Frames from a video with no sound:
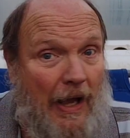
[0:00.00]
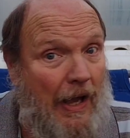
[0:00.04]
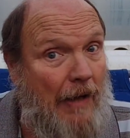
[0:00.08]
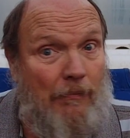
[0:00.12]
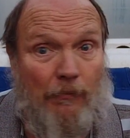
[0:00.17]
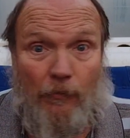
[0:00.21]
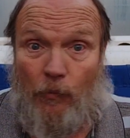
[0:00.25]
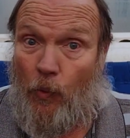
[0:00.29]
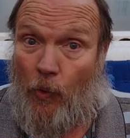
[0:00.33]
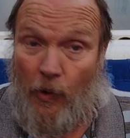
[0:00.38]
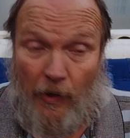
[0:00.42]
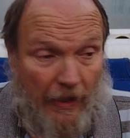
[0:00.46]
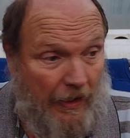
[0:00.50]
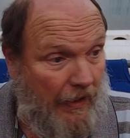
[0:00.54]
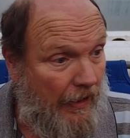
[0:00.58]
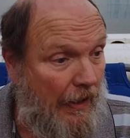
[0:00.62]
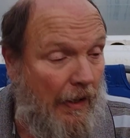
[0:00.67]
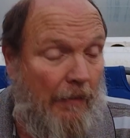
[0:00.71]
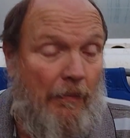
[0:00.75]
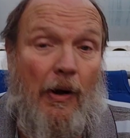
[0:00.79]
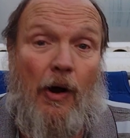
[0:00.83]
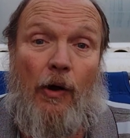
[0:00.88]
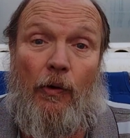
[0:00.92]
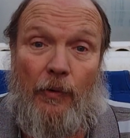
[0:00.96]
I'm
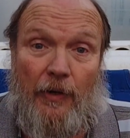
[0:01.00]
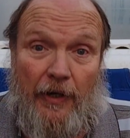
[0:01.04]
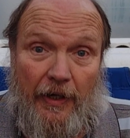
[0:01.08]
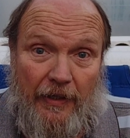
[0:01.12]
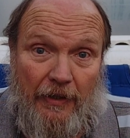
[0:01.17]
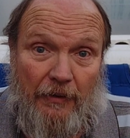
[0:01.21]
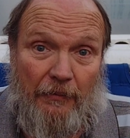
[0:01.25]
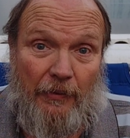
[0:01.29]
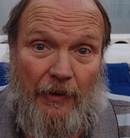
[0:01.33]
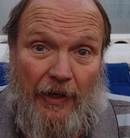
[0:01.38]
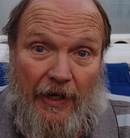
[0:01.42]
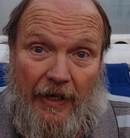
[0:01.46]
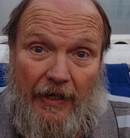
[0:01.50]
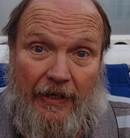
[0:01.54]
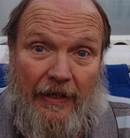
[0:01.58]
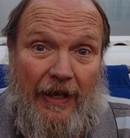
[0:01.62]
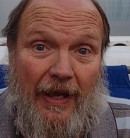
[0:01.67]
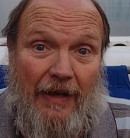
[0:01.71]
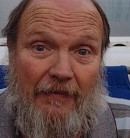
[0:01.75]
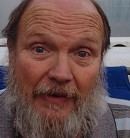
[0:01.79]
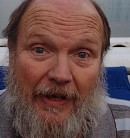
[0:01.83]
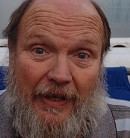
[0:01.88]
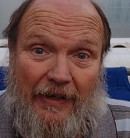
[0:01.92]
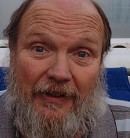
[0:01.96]
I'm already
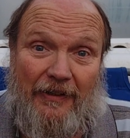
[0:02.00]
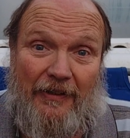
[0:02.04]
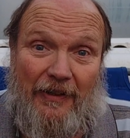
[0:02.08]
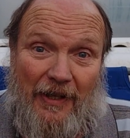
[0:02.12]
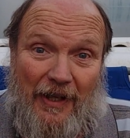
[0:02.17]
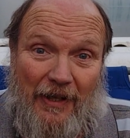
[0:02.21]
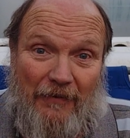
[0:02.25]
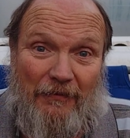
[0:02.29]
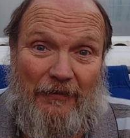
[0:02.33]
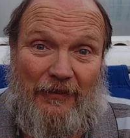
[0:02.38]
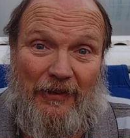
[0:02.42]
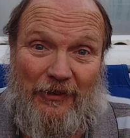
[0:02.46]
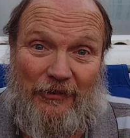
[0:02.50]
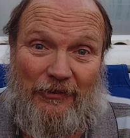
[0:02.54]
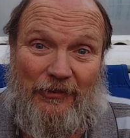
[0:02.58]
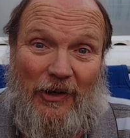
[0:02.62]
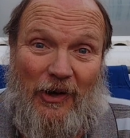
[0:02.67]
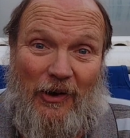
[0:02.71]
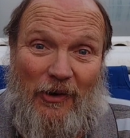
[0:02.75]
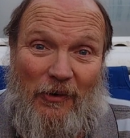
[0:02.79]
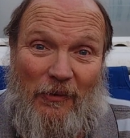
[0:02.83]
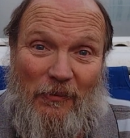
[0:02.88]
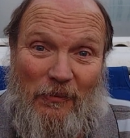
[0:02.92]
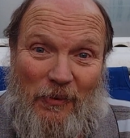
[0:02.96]
ready. I've had enough of this
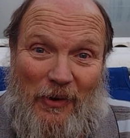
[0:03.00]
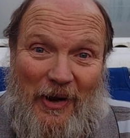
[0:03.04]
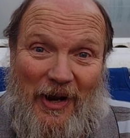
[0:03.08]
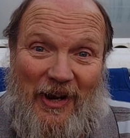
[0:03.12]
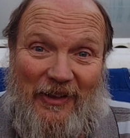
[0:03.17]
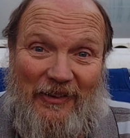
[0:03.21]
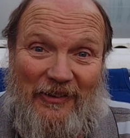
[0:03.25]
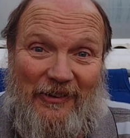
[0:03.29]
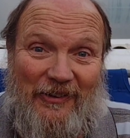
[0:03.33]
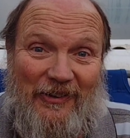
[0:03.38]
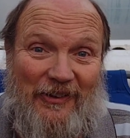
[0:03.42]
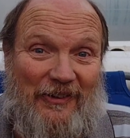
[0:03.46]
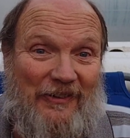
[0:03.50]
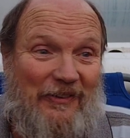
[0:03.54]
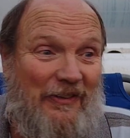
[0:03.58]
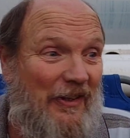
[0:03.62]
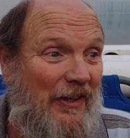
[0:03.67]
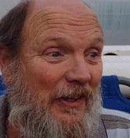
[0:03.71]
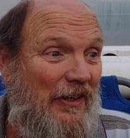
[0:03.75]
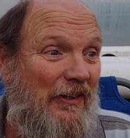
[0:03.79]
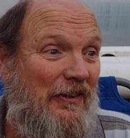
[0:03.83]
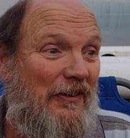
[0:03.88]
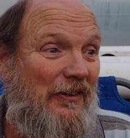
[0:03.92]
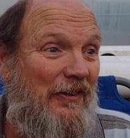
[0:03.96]
cold weather
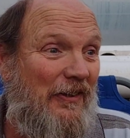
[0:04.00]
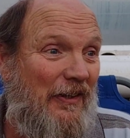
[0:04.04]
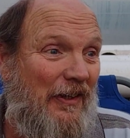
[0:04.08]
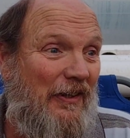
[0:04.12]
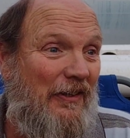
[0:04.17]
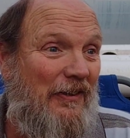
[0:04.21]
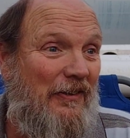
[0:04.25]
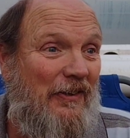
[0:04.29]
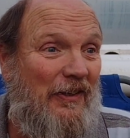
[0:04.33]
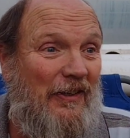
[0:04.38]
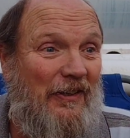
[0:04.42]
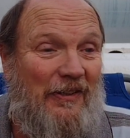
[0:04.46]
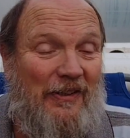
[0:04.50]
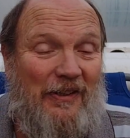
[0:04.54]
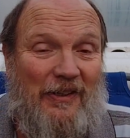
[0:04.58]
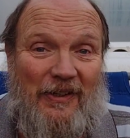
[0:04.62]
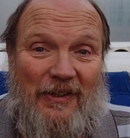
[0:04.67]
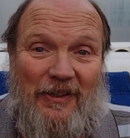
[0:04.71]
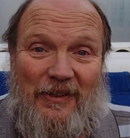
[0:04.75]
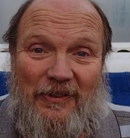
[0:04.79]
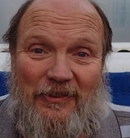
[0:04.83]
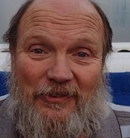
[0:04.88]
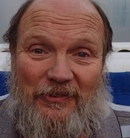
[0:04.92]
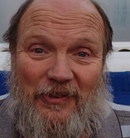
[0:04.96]
and and and uh,
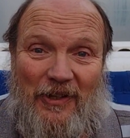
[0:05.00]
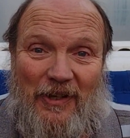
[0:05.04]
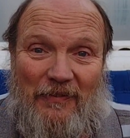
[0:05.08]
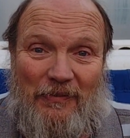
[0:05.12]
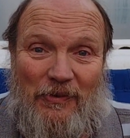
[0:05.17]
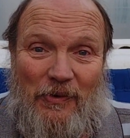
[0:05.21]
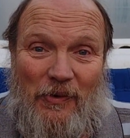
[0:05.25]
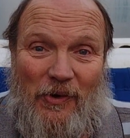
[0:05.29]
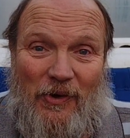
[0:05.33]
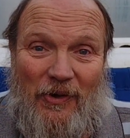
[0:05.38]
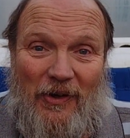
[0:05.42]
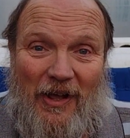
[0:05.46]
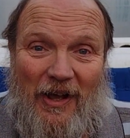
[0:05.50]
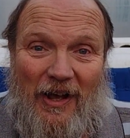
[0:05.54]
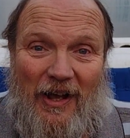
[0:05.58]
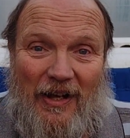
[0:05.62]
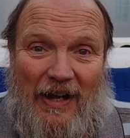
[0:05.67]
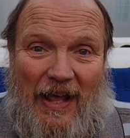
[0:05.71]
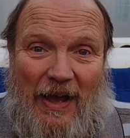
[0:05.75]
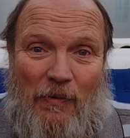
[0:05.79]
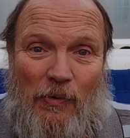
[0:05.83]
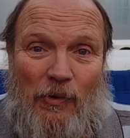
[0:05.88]
stuff going on.